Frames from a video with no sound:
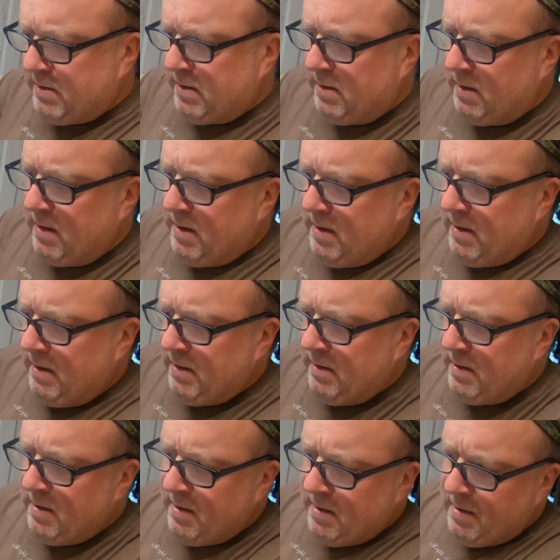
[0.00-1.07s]
SLA.
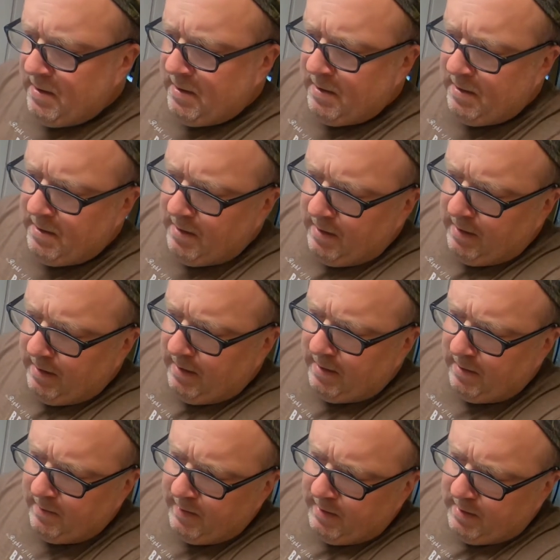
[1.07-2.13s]

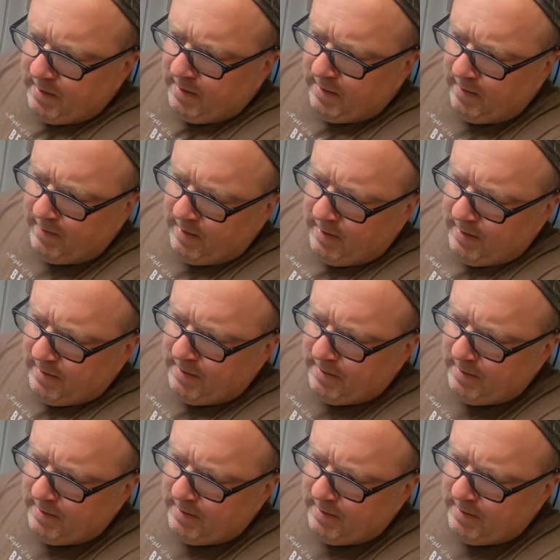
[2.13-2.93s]
And let me tell you, man,